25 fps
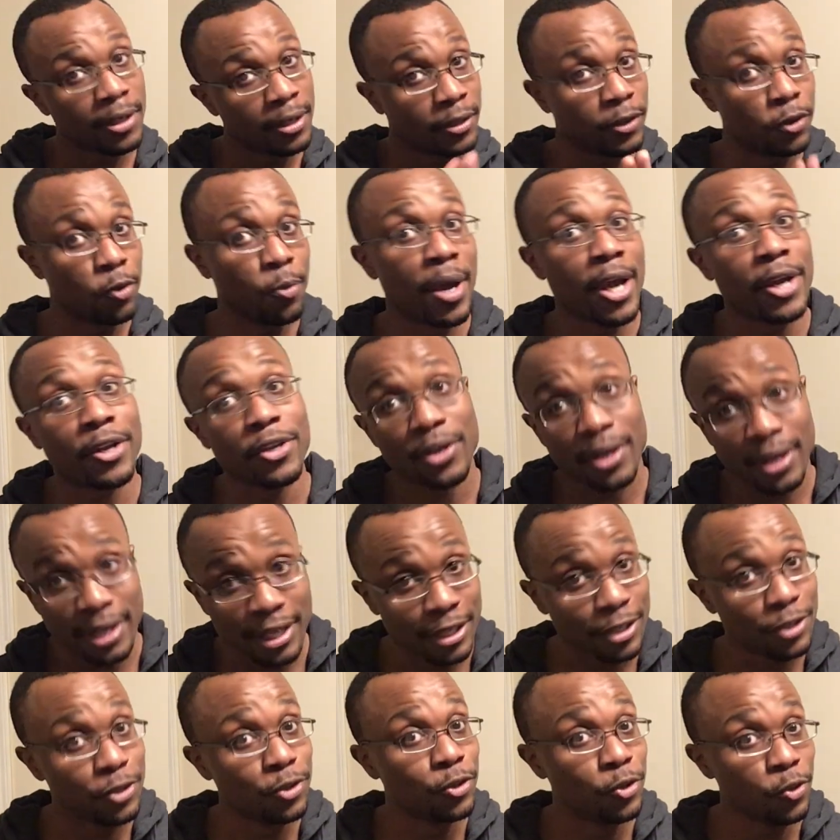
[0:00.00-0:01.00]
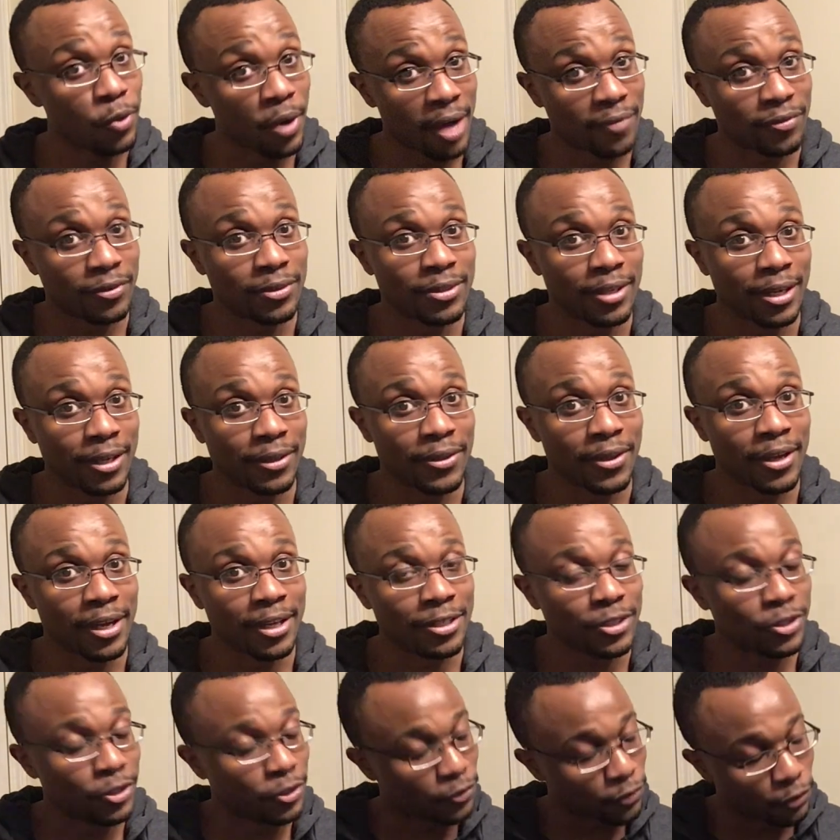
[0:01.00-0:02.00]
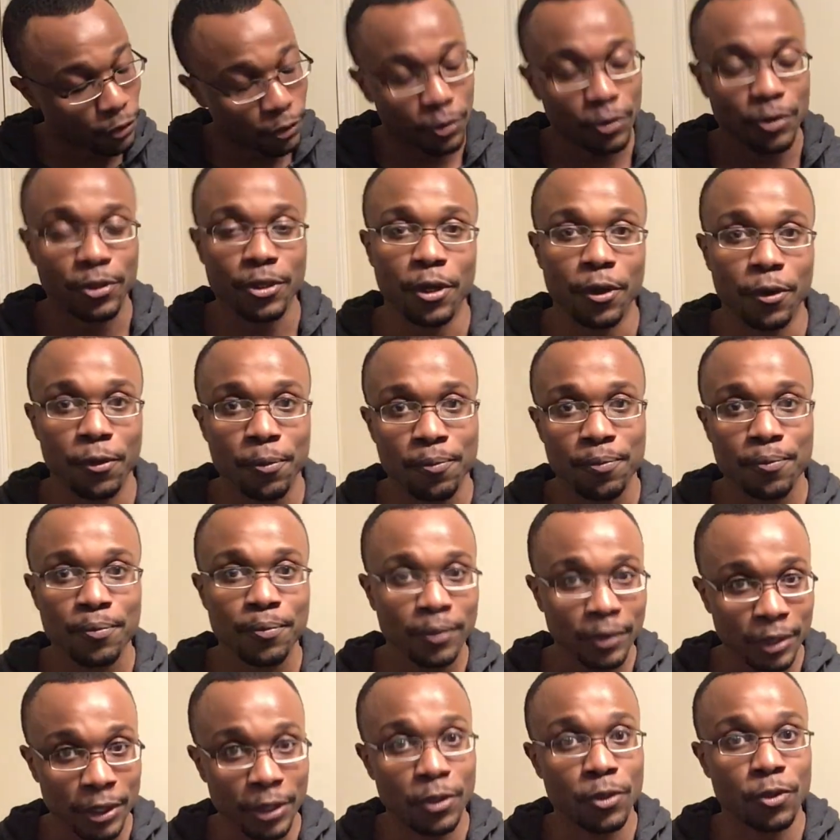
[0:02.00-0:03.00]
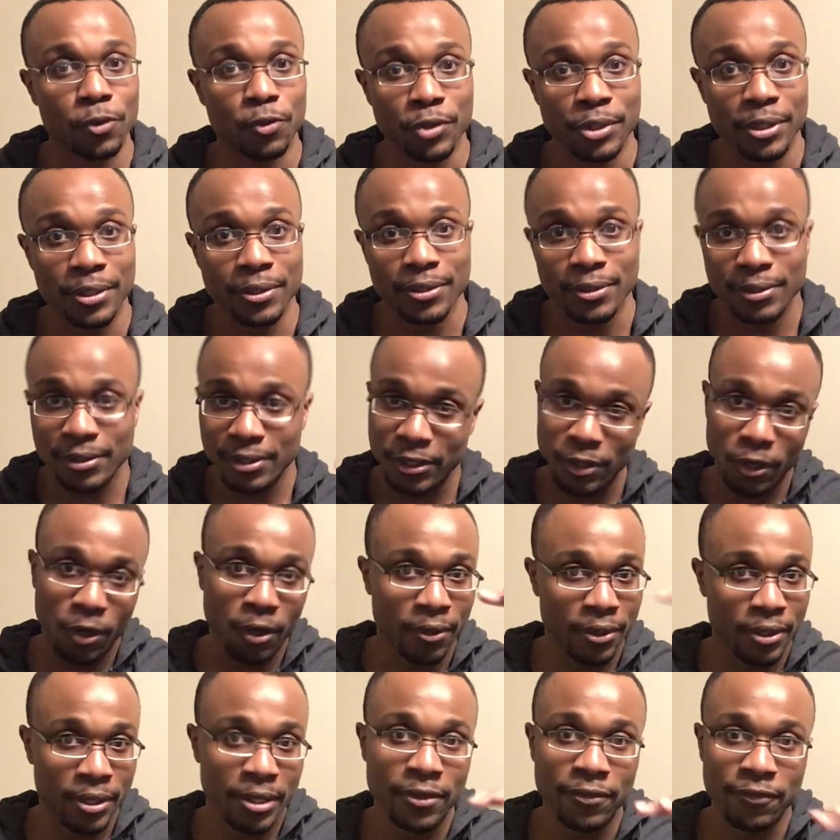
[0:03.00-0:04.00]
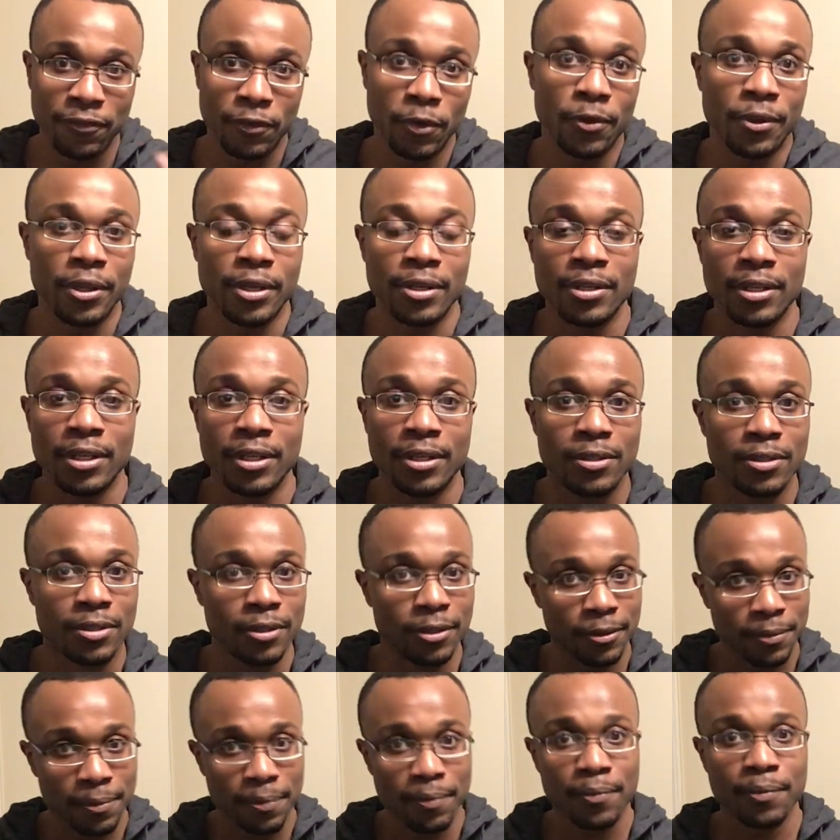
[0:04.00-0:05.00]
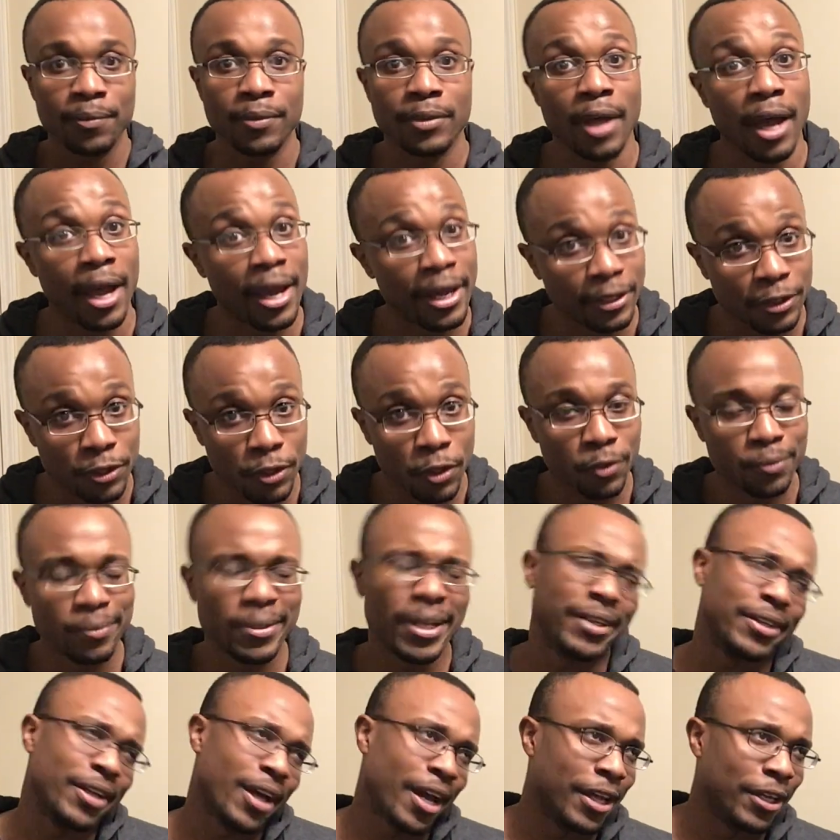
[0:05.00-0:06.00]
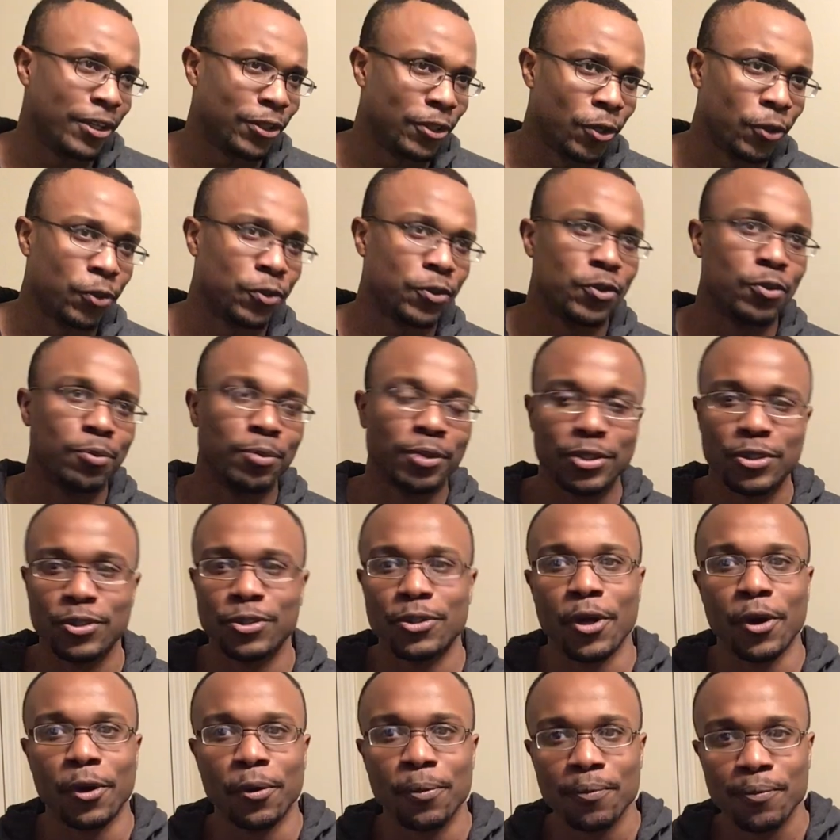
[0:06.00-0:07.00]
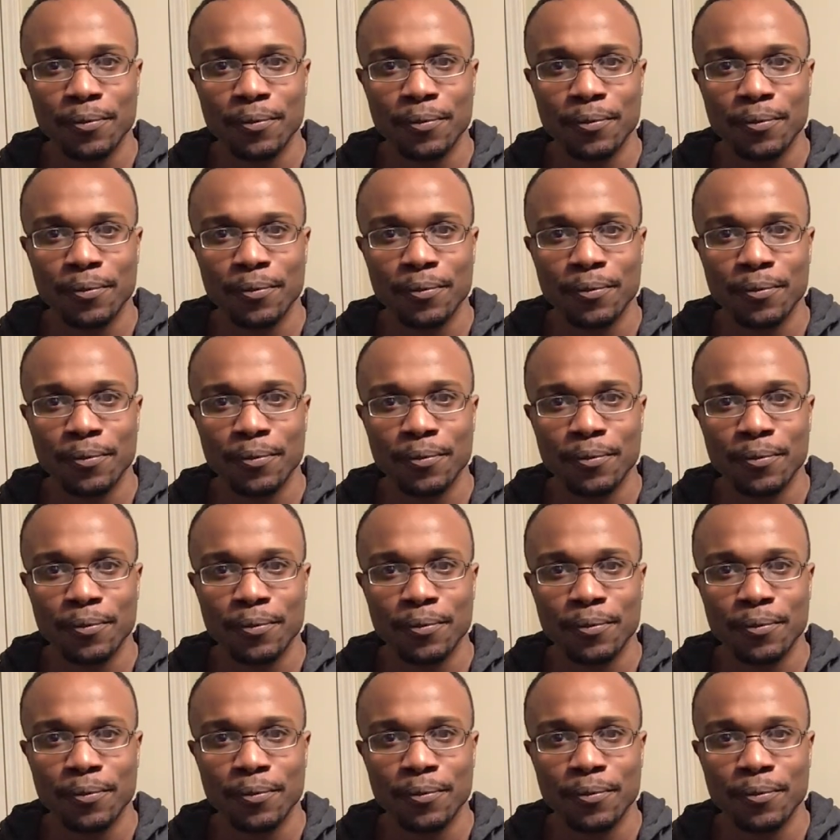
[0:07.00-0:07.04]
No matter your age, you do have to take that just for, you know, legal reasons, get all the info they need to diagnose, not diagnose you, but you know,